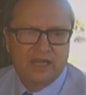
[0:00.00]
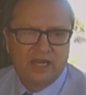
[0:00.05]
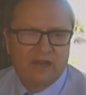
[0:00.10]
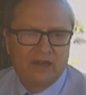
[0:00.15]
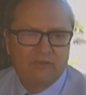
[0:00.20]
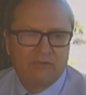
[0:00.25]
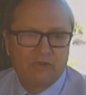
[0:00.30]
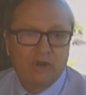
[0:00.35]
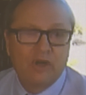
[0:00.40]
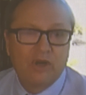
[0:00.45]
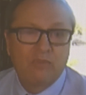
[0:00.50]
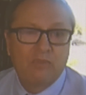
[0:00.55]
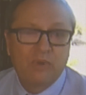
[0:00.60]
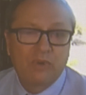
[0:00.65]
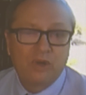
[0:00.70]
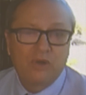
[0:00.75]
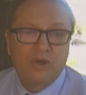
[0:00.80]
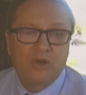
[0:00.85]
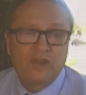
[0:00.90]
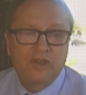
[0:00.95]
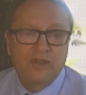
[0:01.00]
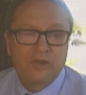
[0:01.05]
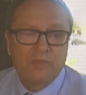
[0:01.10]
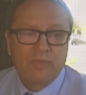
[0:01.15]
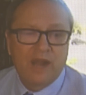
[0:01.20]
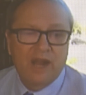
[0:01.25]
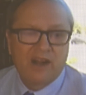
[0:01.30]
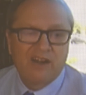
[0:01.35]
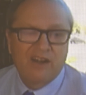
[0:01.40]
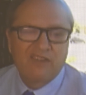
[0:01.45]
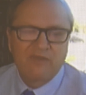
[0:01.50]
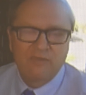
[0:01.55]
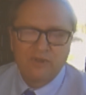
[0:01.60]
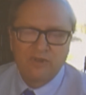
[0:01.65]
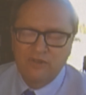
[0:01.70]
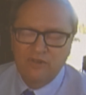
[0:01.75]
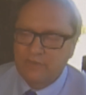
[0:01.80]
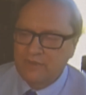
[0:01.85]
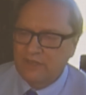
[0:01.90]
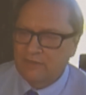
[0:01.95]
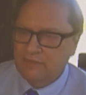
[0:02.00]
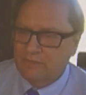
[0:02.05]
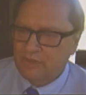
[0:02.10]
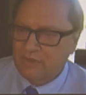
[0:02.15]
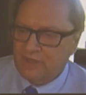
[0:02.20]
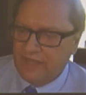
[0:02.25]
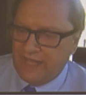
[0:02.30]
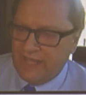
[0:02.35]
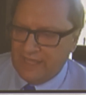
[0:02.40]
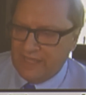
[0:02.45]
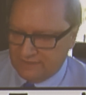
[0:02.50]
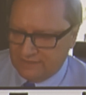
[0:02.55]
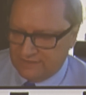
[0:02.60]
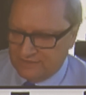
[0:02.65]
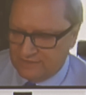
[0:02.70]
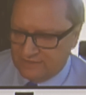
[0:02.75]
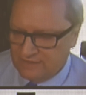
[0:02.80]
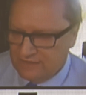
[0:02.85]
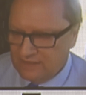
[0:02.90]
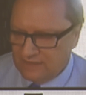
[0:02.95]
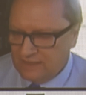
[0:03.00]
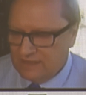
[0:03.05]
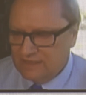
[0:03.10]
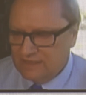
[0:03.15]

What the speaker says: wrote a book called The Power of Movement in Plants.